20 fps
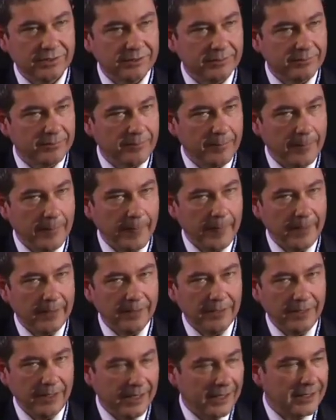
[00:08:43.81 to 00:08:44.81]

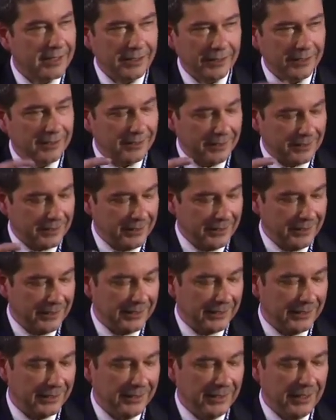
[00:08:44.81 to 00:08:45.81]
um, like
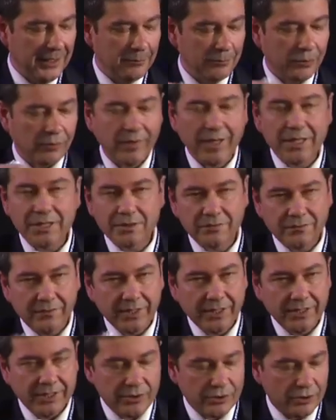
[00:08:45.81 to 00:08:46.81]
IKEA provides
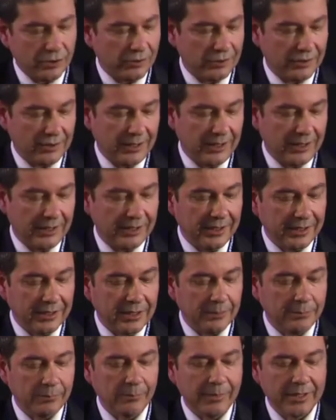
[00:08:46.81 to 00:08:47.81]
furniture and
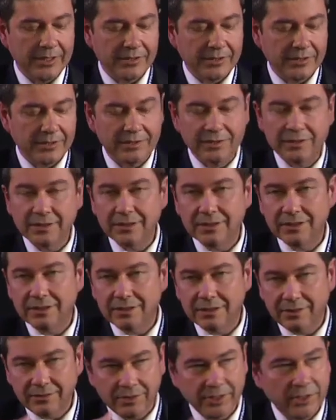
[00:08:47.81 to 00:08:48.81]
equipments in the
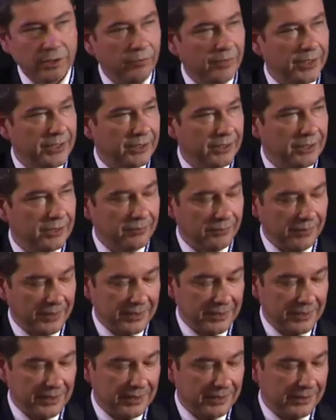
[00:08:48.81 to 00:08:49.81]
renovated
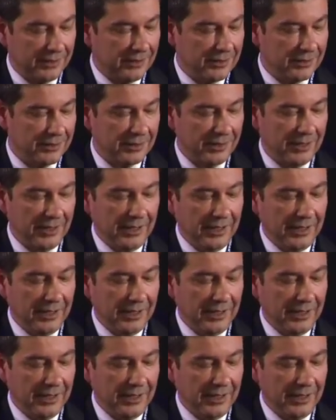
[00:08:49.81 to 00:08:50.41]
facilities.